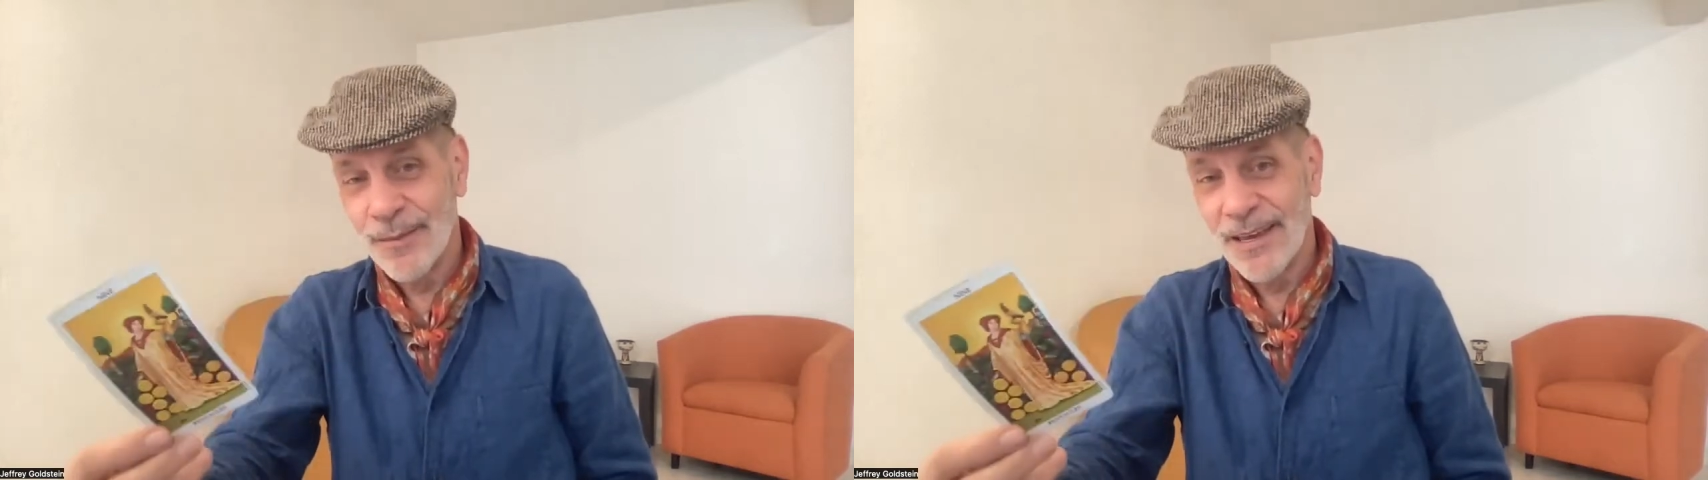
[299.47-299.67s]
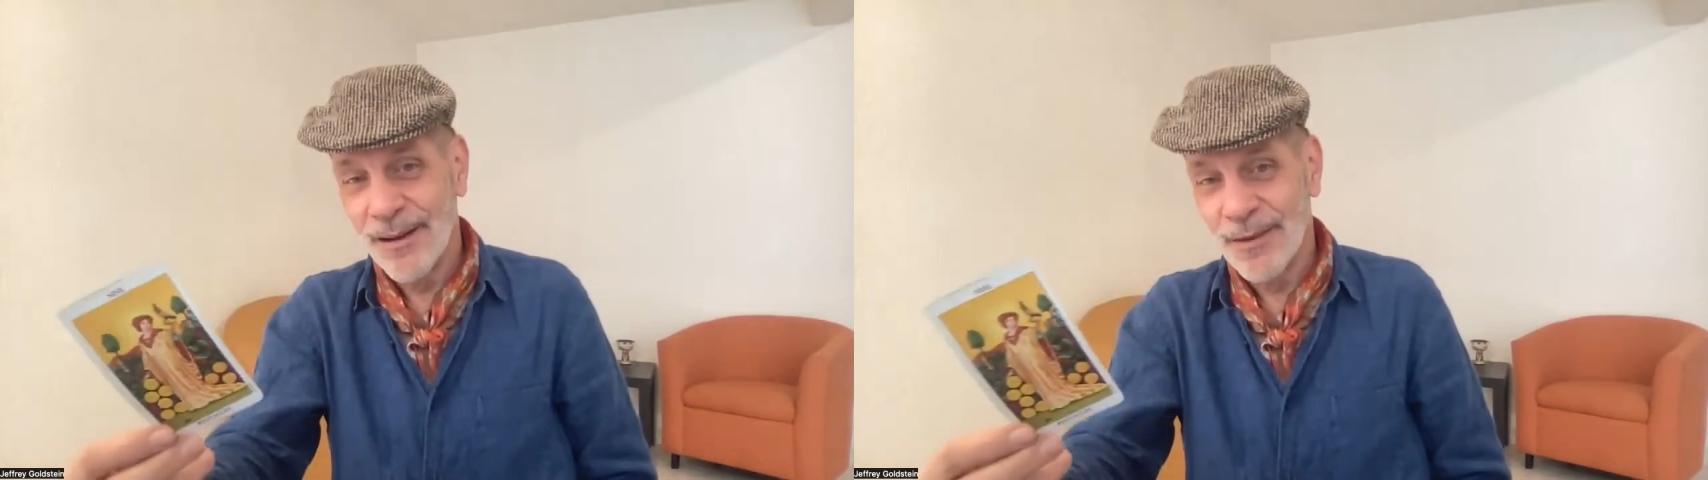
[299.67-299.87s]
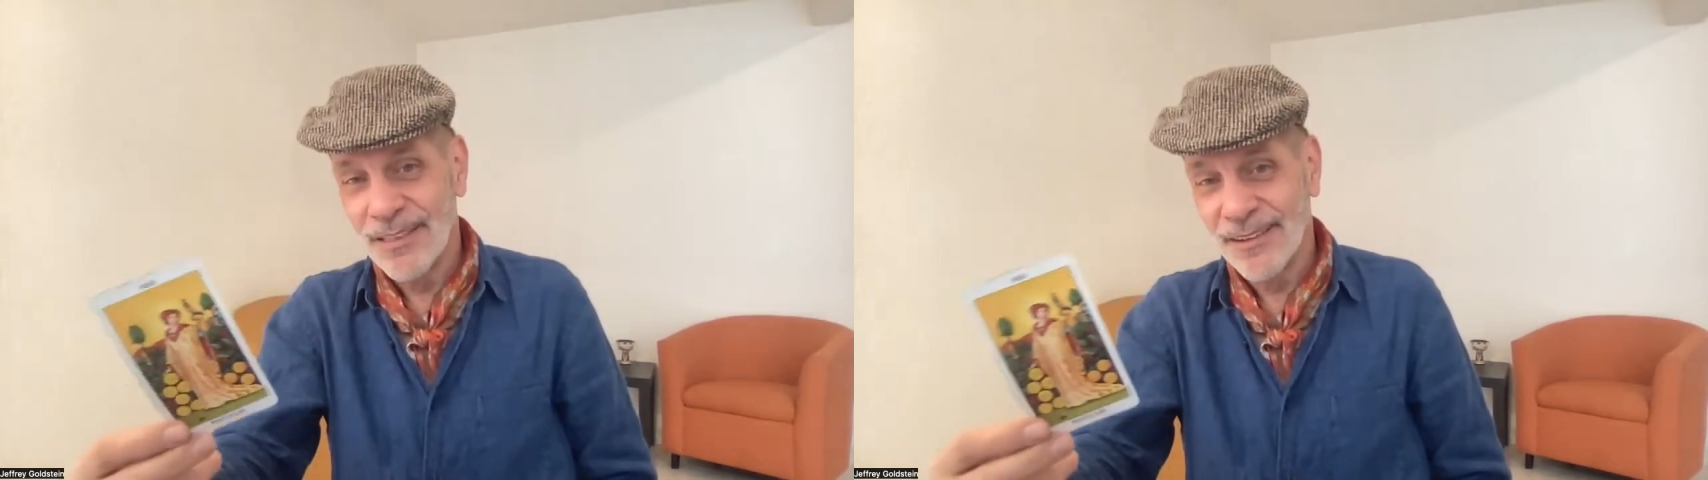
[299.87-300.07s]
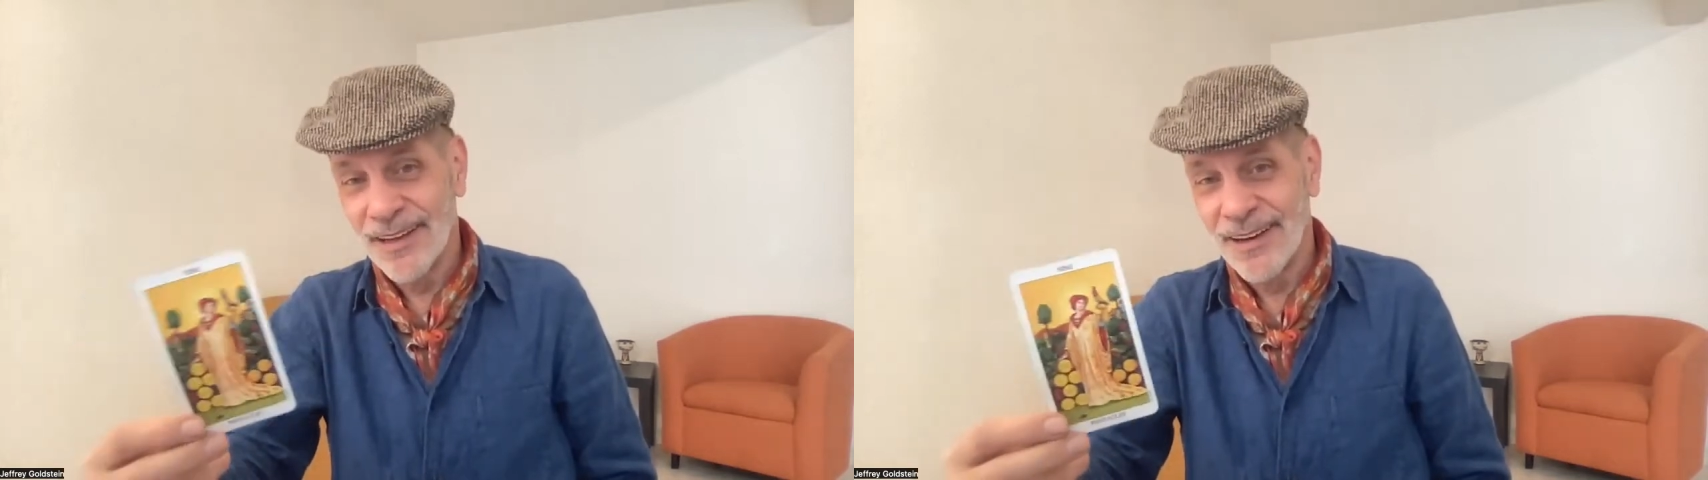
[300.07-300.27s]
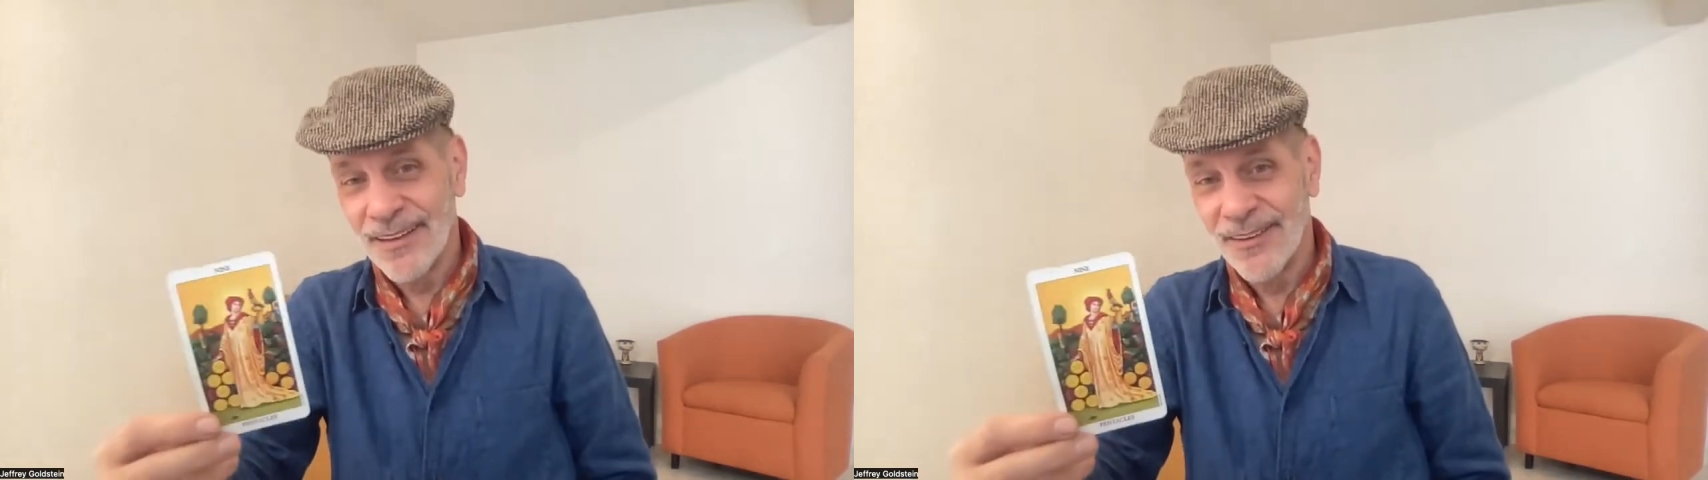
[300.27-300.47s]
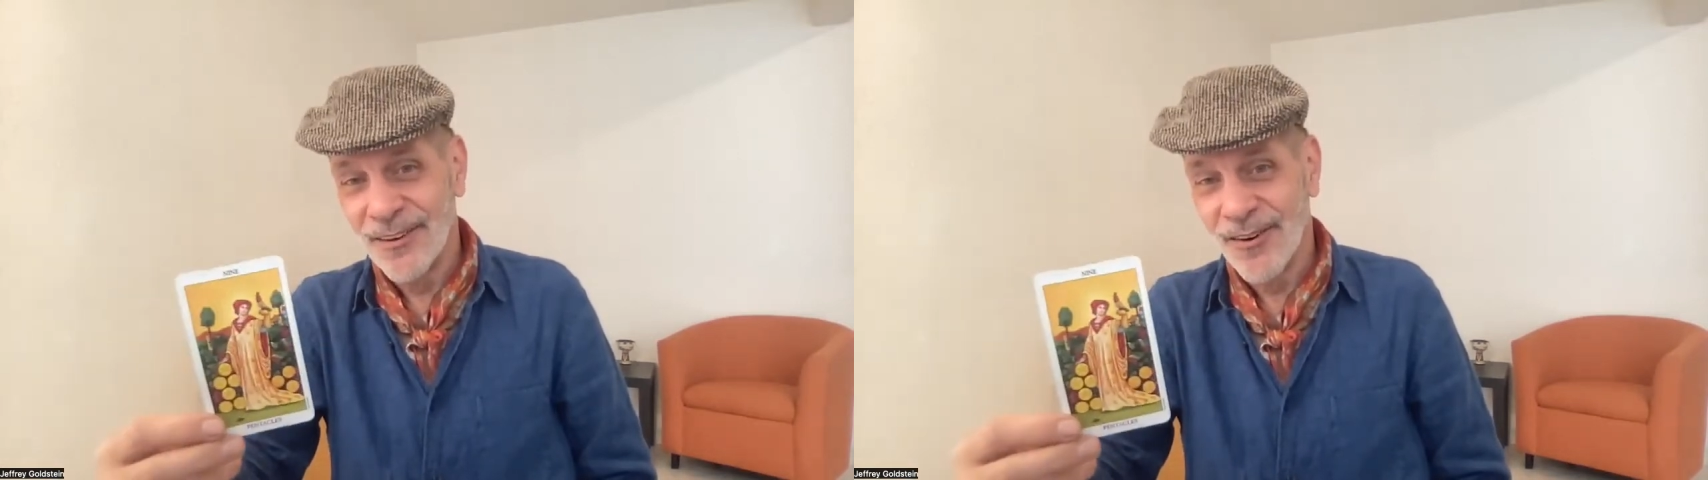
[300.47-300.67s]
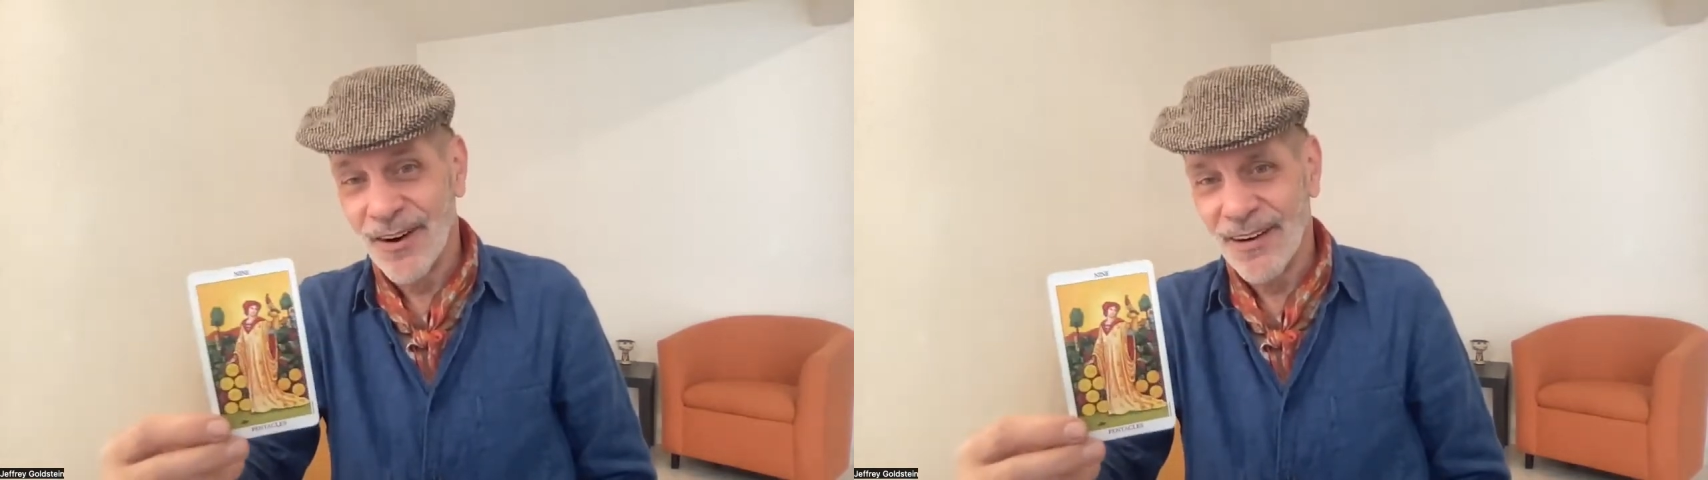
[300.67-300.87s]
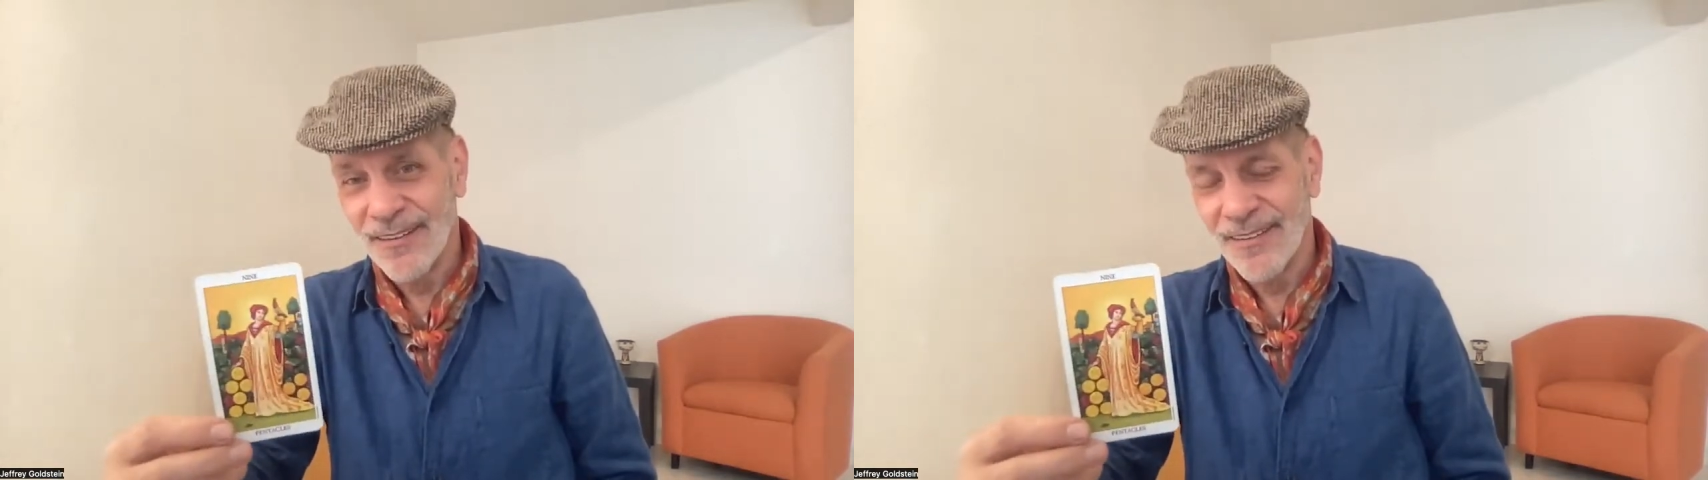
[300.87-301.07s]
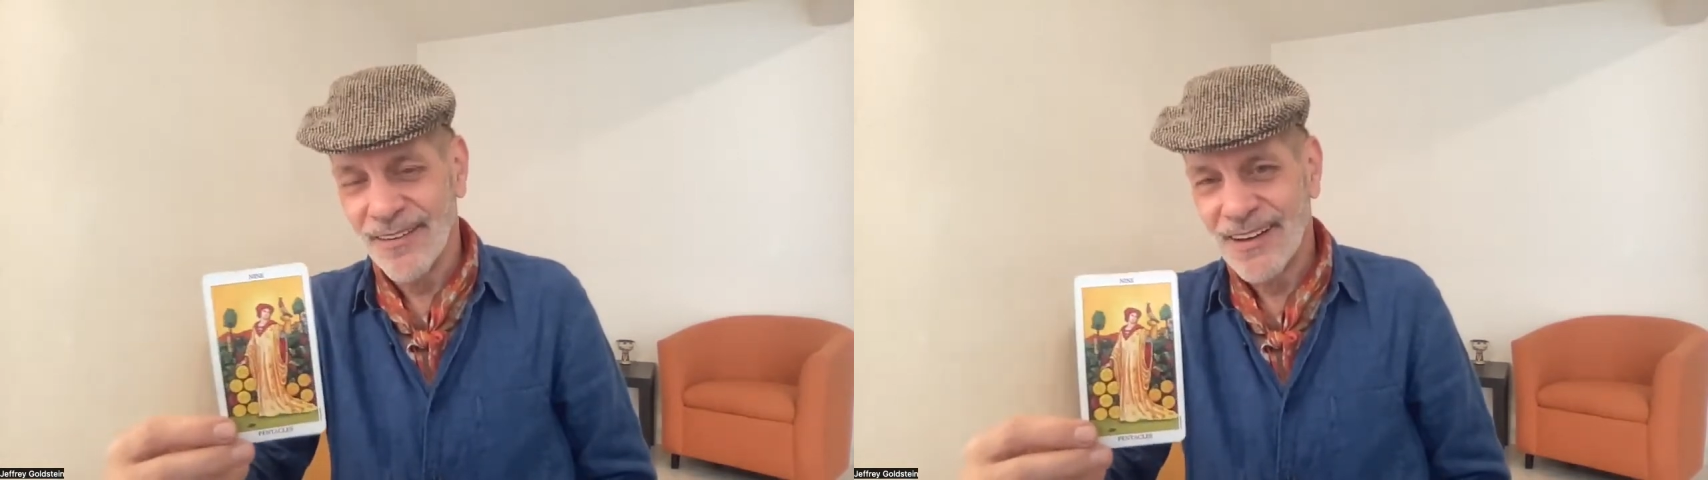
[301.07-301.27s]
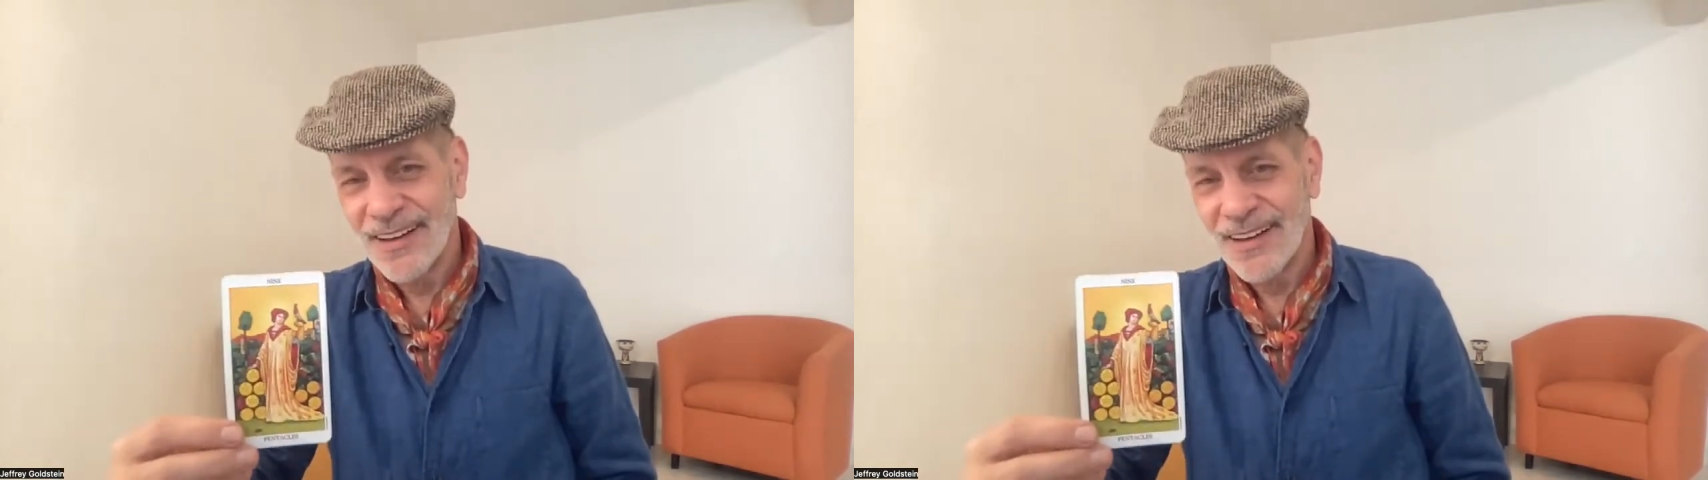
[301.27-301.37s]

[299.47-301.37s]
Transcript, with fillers: becoming the lady in the garden.